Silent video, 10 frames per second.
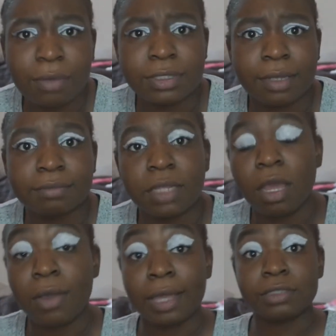saying.
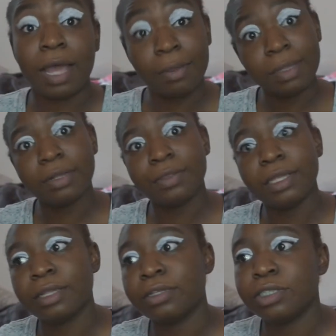Okay, so I really do think
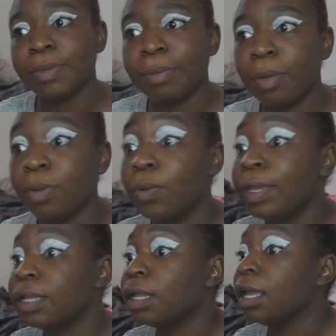that there should be a purple
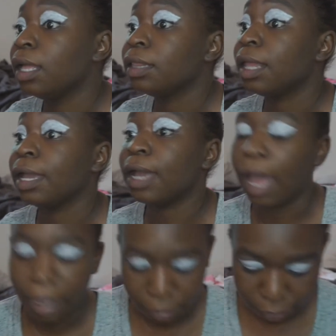queen. Like,
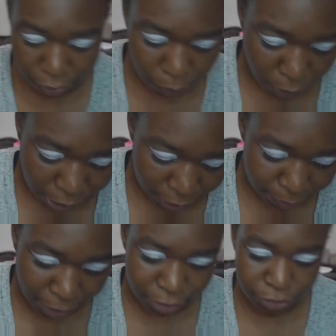I don't know why,
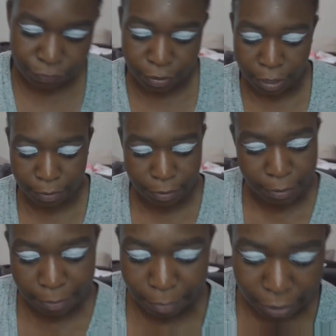but I just feel like
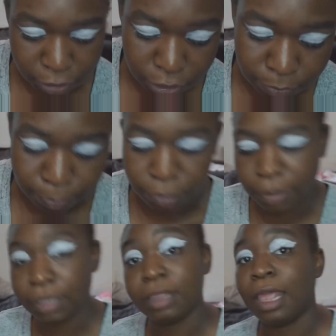in my
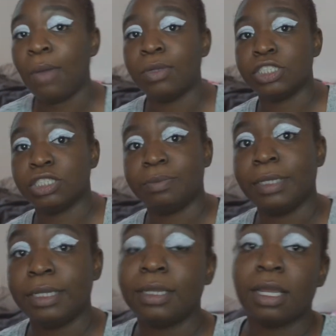spirit, that would just be